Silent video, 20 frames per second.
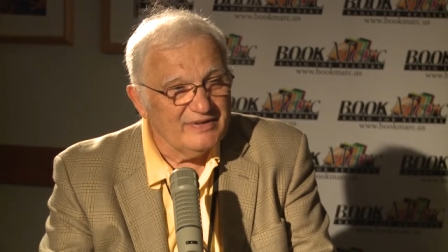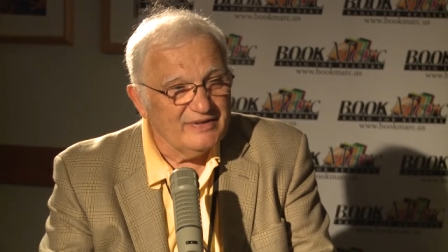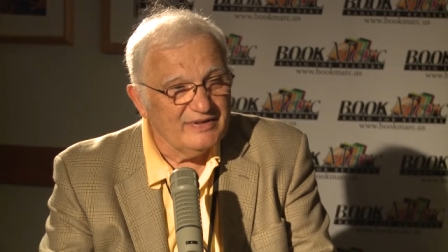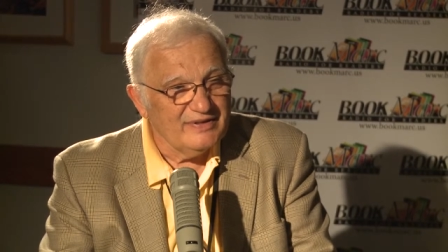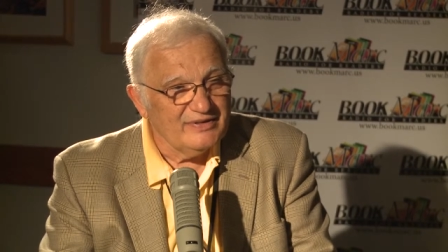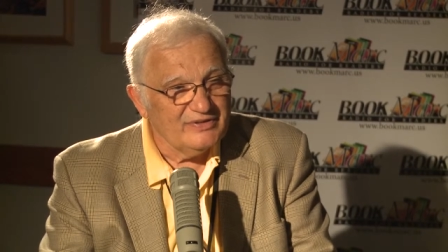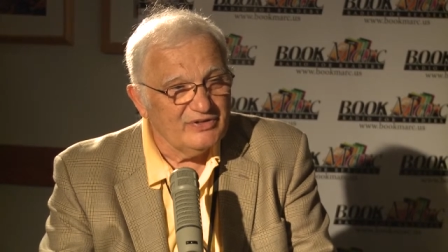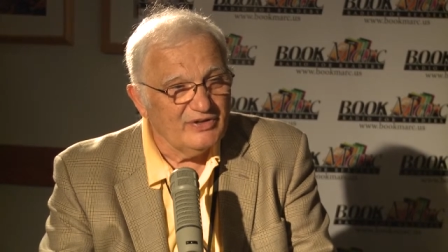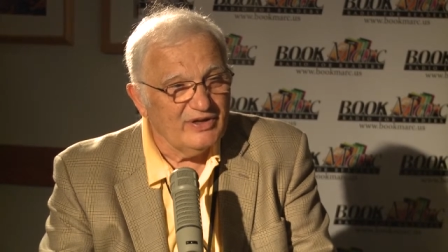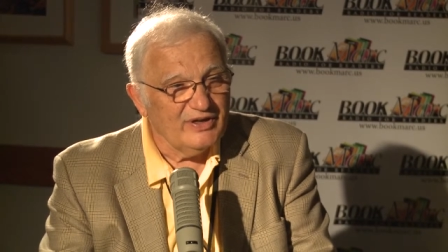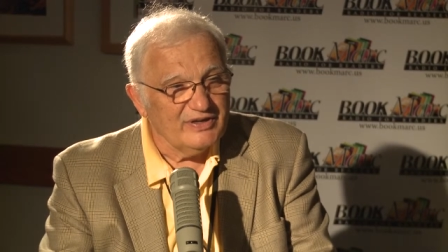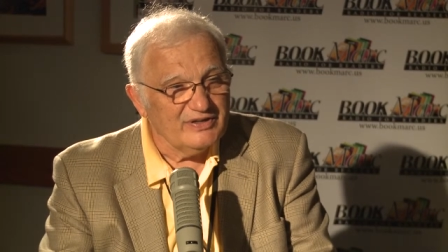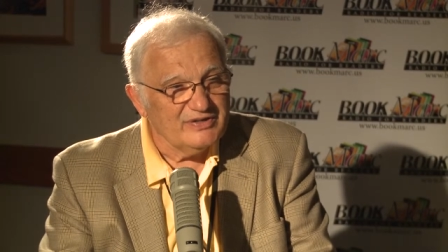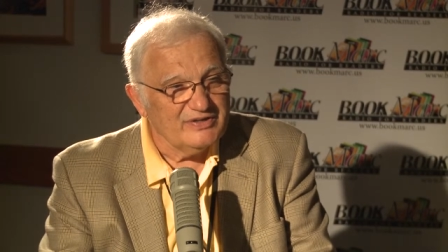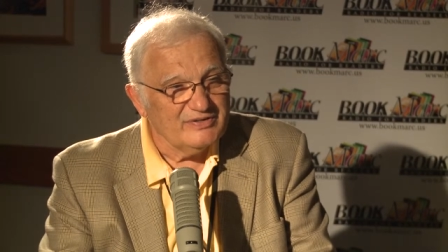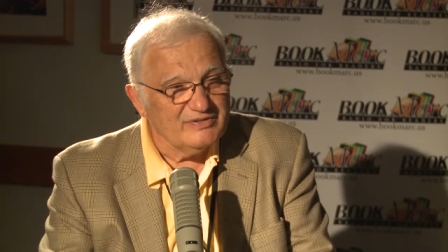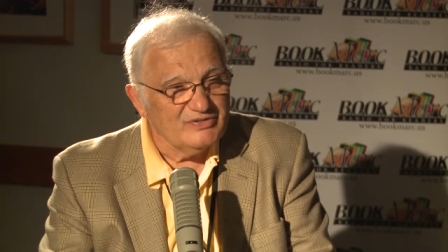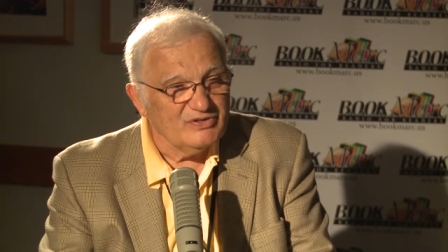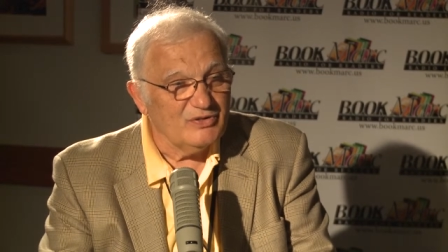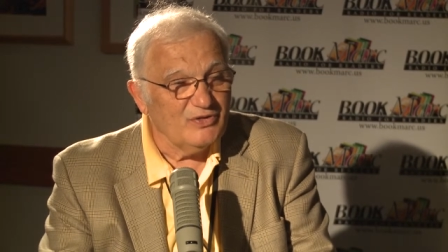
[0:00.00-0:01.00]
uh,
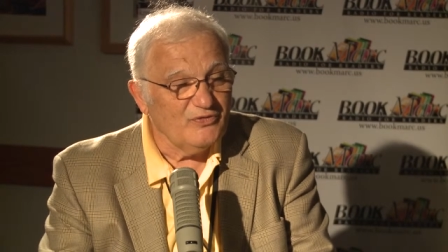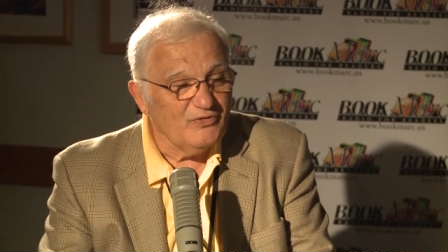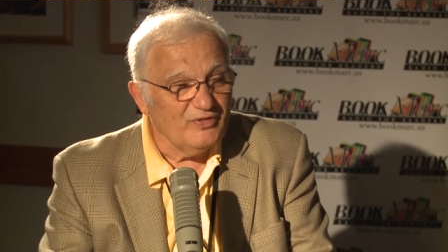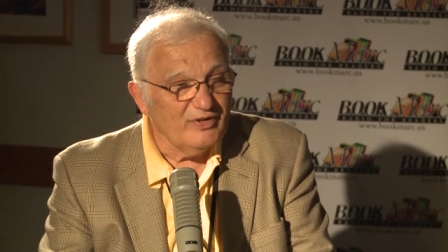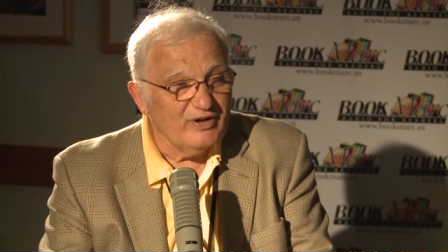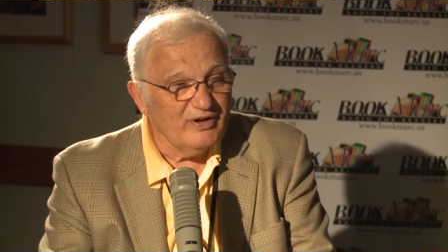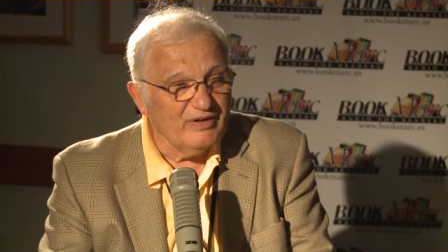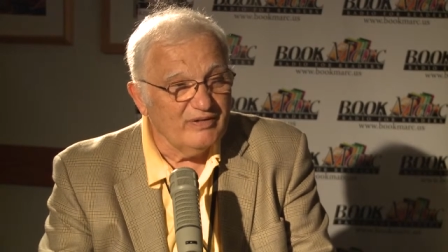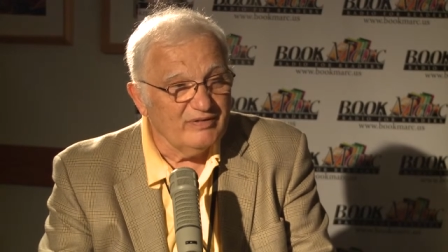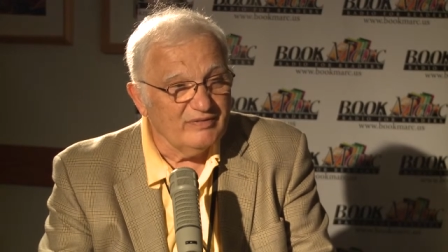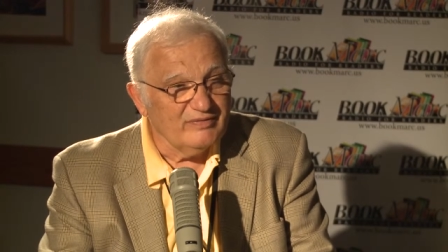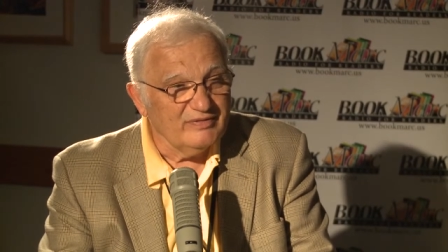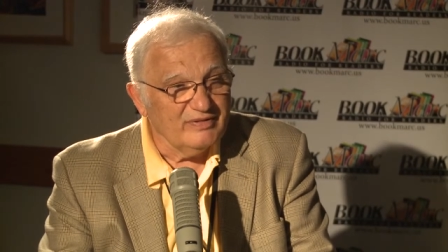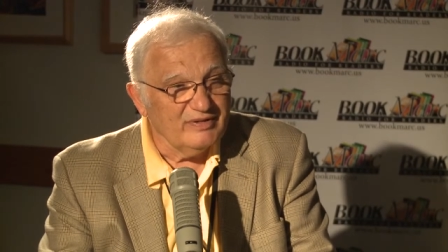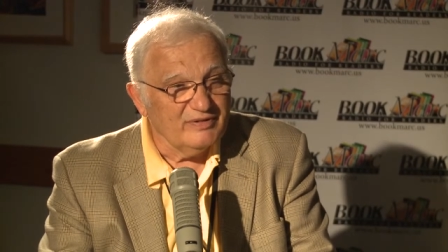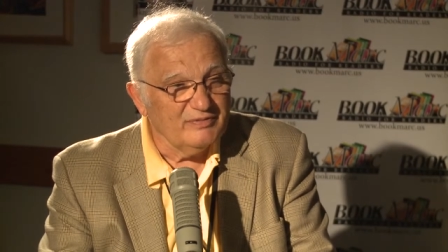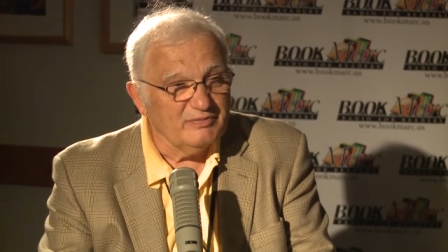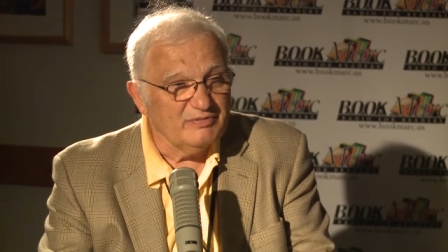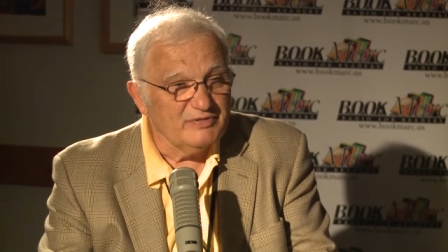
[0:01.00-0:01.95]
talks so far at uh,